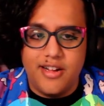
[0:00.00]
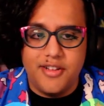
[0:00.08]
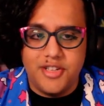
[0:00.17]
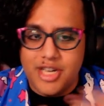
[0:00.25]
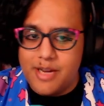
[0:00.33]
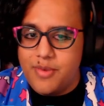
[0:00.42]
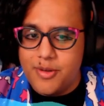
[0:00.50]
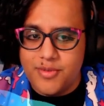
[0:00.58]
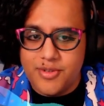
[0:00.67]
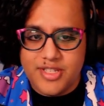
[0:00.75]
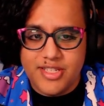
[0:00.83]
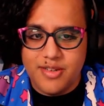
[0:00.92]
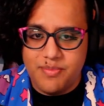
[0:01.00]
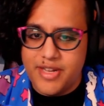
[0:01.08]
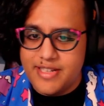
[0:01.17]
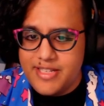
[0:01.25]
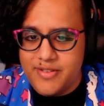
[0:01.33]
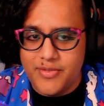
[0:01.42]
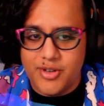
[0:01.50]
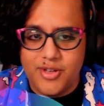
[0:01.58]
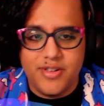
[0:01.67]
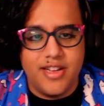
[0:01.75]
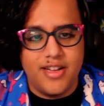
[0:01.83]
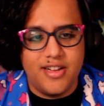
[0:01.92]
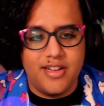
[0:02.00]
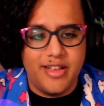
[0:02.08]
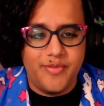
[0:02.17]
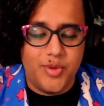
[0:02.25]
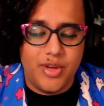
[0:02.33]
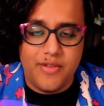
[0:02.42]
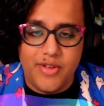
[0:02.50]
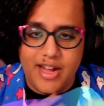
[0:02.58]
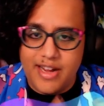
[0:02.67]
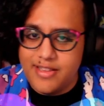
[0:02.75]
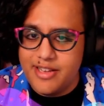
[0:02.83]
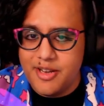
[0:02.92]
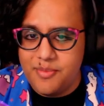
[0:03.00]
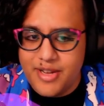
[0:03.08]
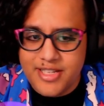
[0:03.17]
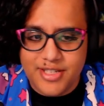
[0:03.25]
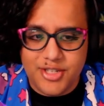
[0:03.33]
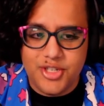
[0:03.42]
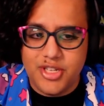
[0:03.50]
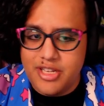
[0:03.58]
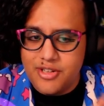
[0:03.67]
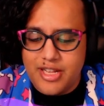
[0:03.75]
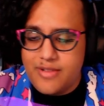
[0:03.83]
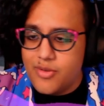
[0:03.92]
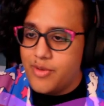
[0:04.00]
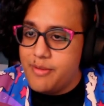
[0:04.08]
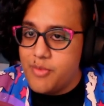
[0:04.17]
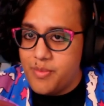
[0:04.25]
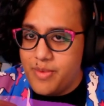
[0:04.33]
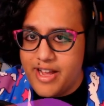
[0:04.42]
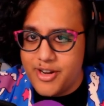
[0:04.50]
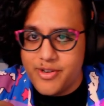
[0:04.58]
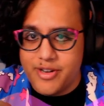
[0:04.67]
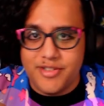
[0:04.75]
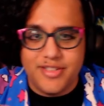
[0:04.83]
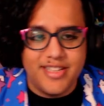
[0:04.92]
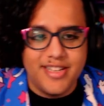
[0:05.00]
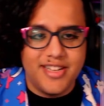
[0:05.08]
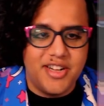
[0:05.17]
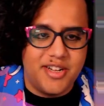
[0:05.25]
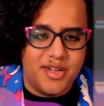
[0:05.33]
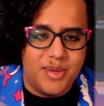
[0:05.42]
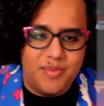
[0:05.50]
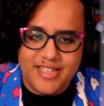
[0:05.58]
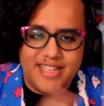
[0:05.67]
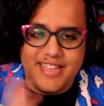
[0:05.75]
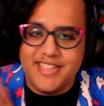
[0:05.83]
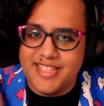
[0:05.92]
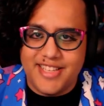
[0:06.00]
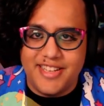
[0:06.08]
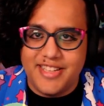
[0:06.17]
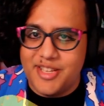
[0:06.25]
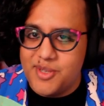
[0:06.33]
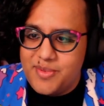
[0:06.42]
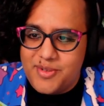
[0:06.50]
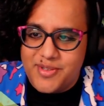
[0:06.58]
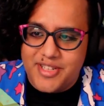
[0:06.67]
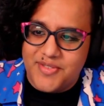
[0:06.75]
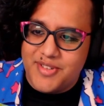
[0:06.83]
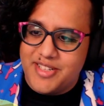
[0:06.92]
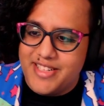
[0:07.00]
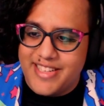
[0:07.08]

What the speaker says: chat bubbles by default, if you have a highlighted message, it'll have a rainbow background, because I just thought that would be really fun to